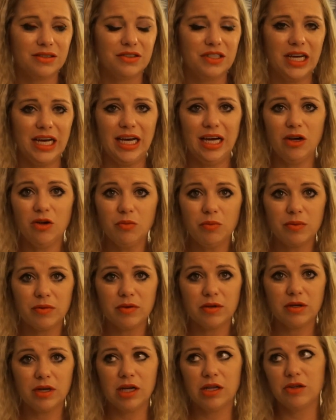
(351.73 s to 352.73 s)
to help
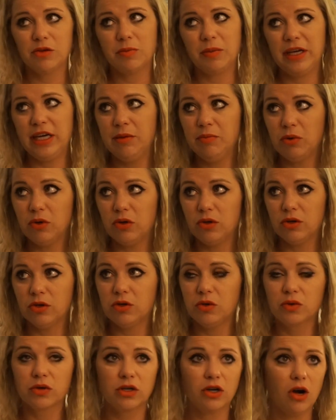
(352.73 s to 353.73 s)
other people
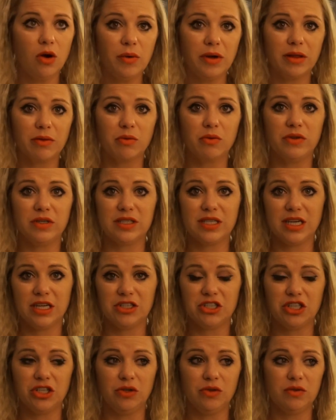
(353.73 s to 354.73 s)
who are going through these
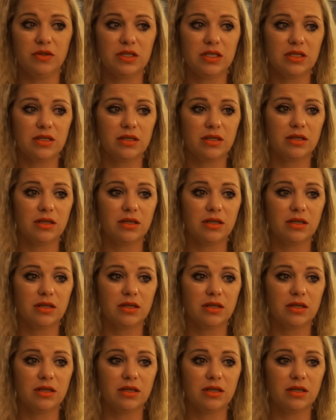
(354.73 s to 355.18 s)
issues.